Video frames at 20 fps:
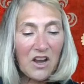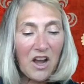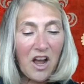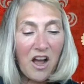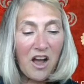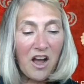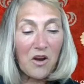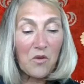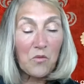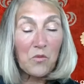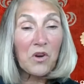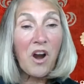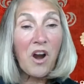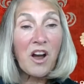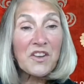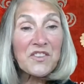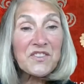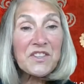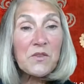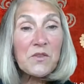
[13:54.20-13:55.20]
We're
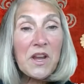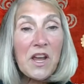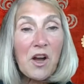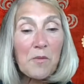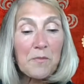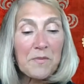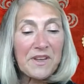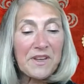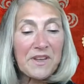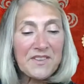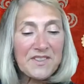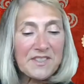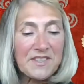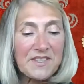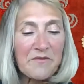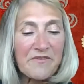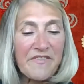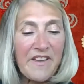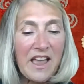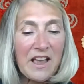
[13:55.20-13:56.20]
also helping
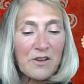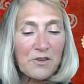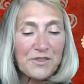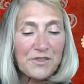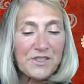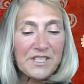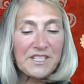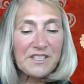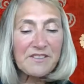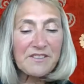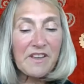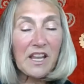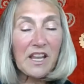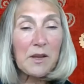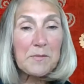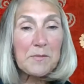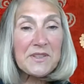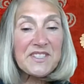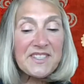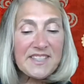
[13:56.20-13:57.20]
some faculty
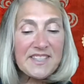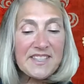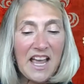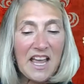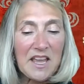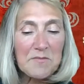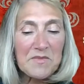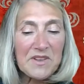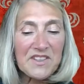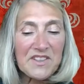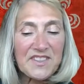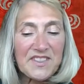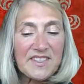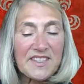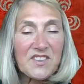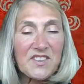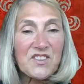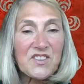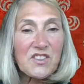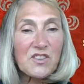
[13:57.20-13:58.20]
develop assignments
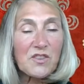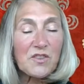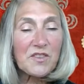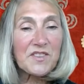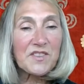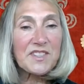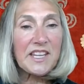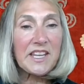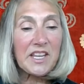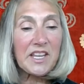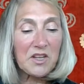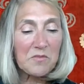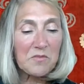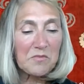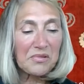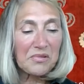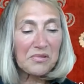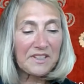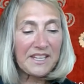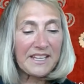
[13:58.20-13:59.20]
that students can
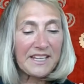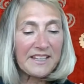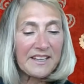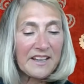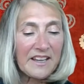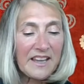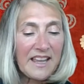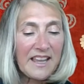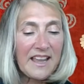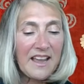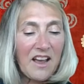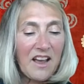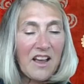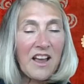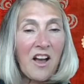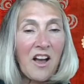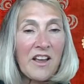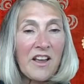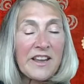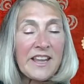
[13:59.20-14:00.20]
complete
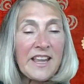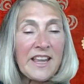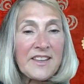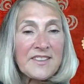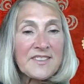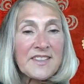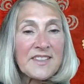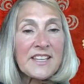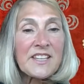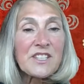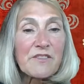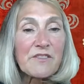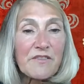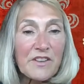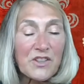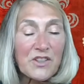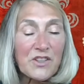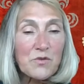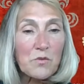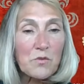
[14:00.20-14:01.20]
as
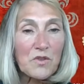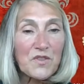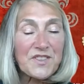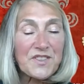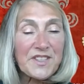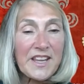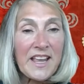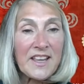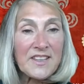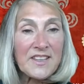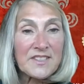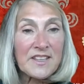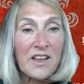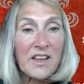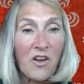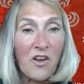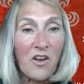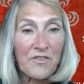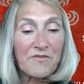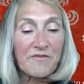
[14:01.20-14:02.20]
individuals as
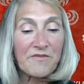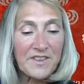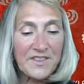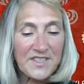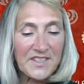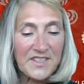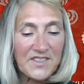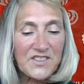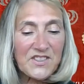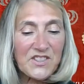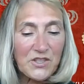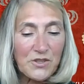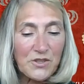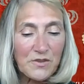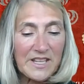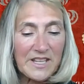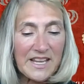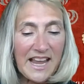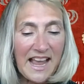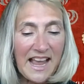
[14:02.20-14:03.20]
on visits
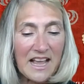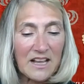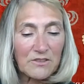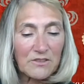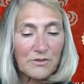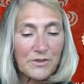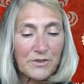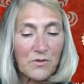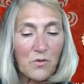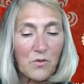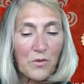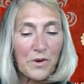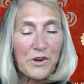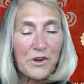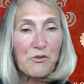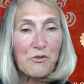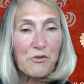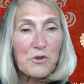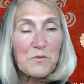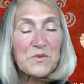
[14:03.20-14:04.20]
to the Acklin or in
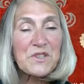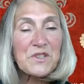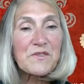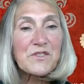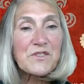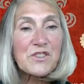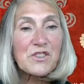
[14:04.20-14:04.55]
groups of